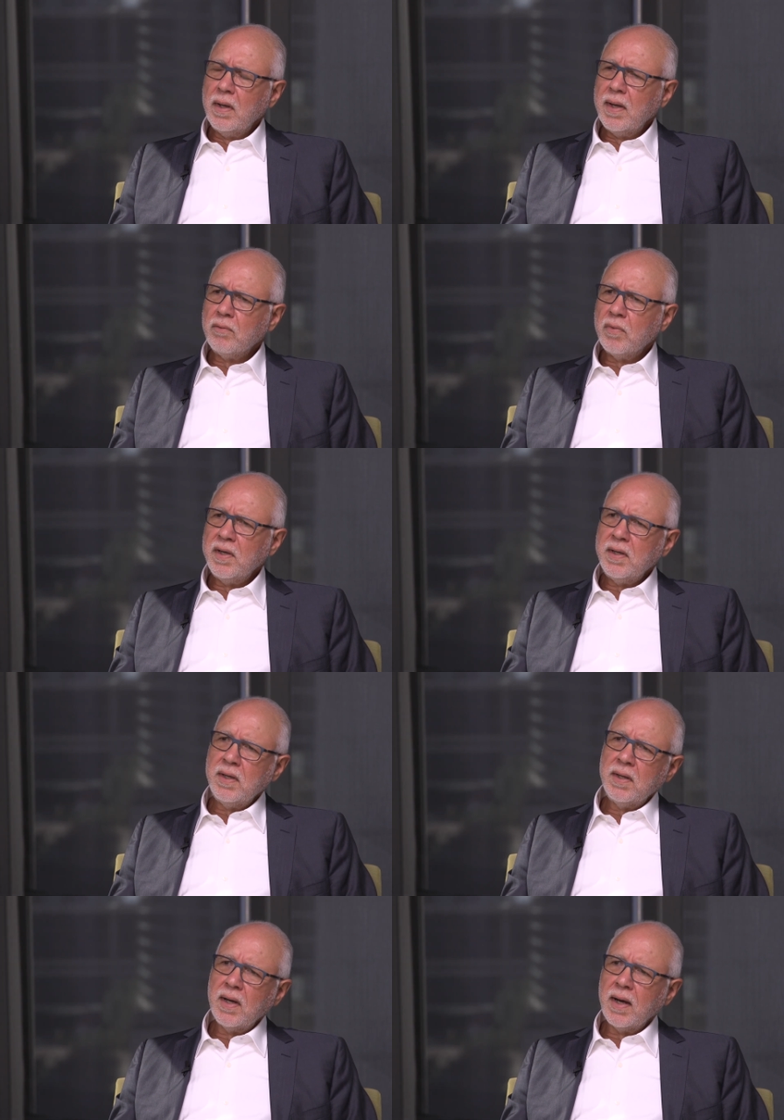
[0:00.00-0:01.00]
And
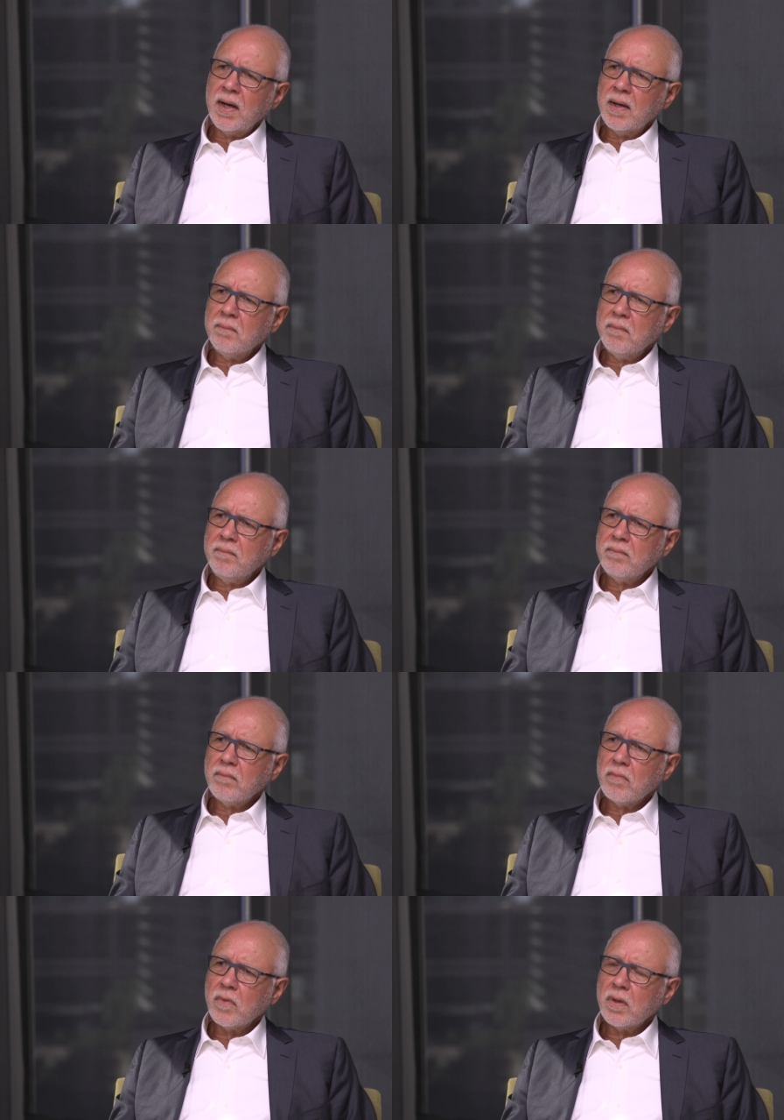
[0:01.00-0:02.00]
we um,
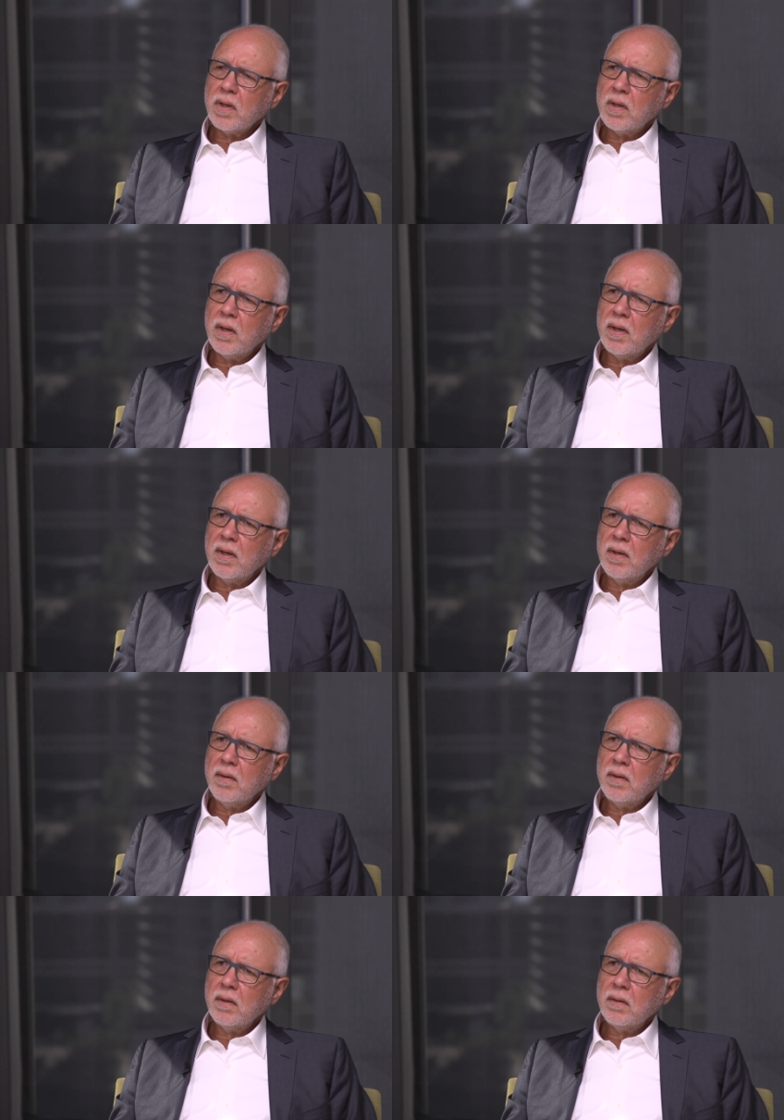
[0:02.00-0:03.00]
uh,
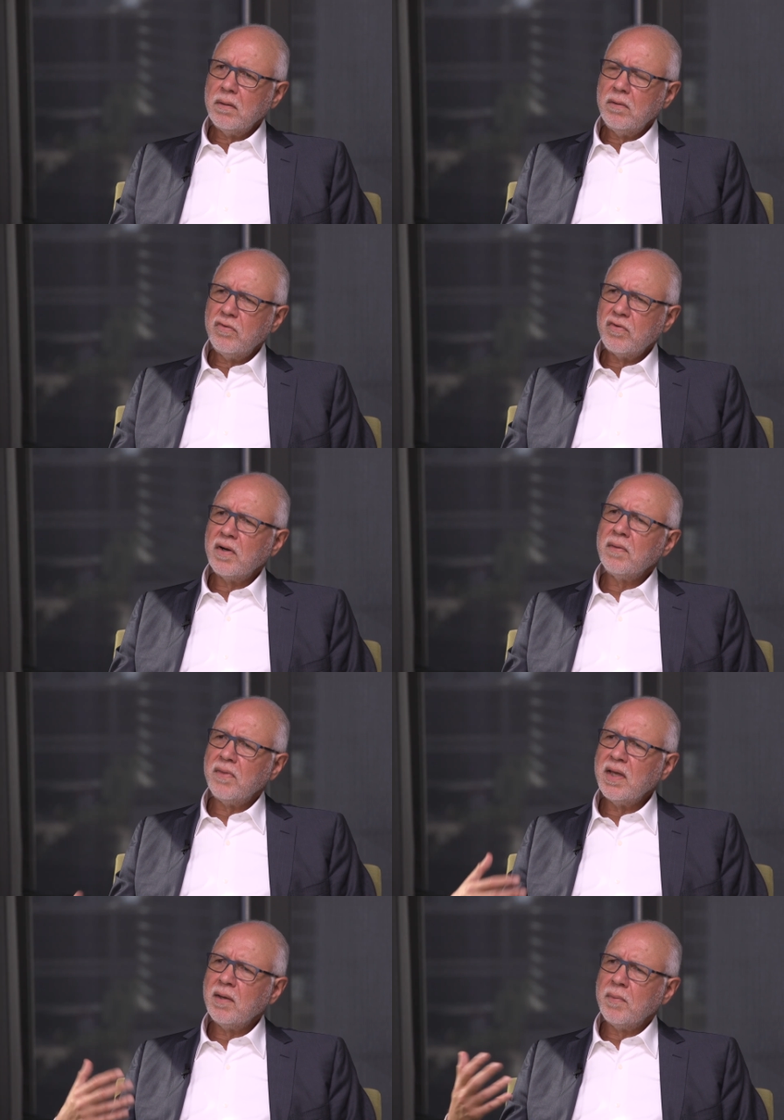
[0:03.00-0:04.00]
started
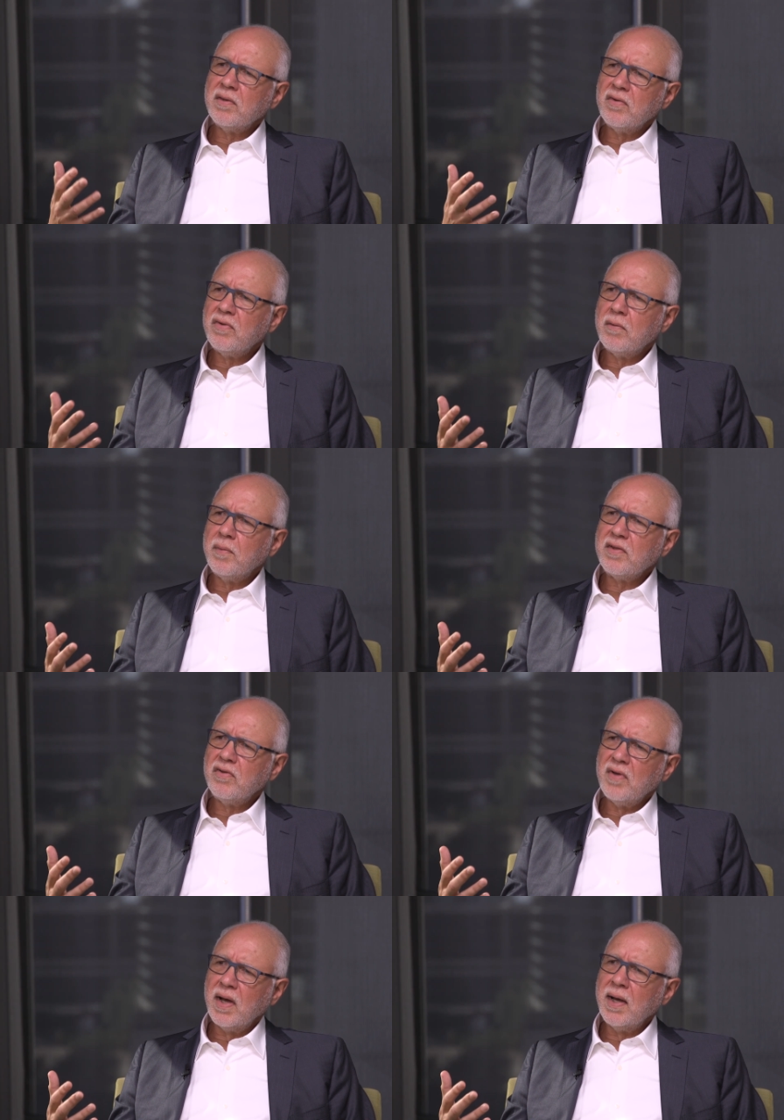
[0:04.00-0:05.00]
thinking about this at about the
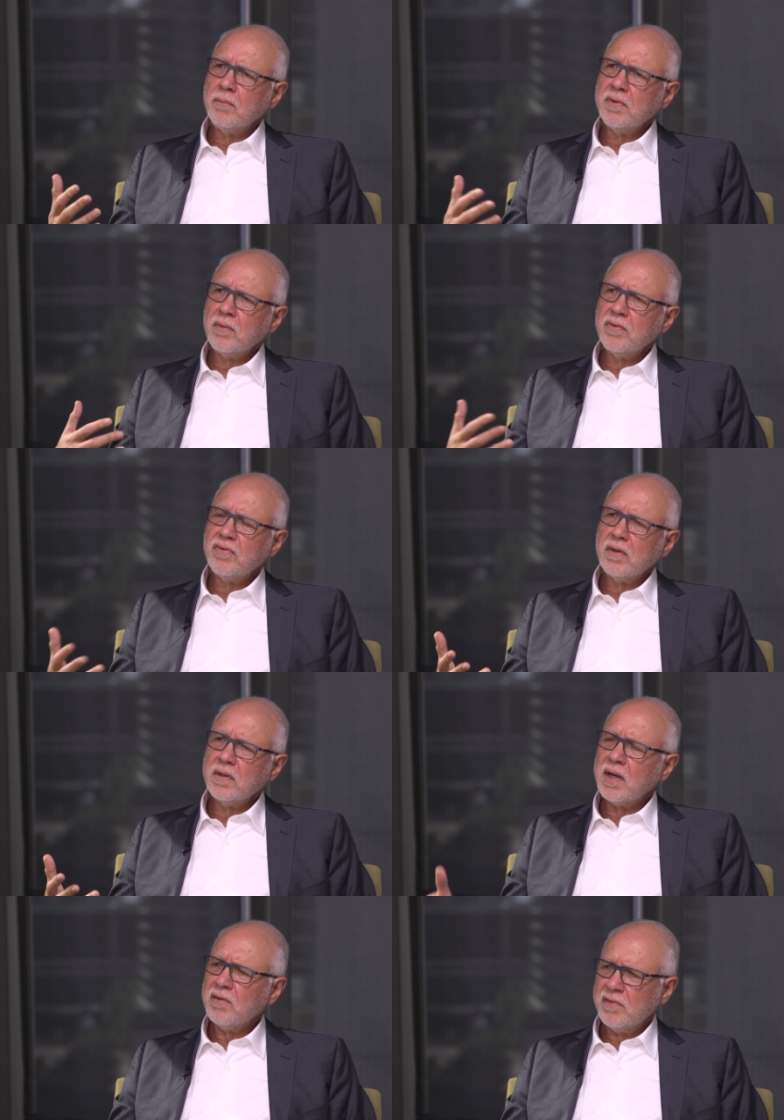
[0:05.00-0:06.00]
time when there was a lot of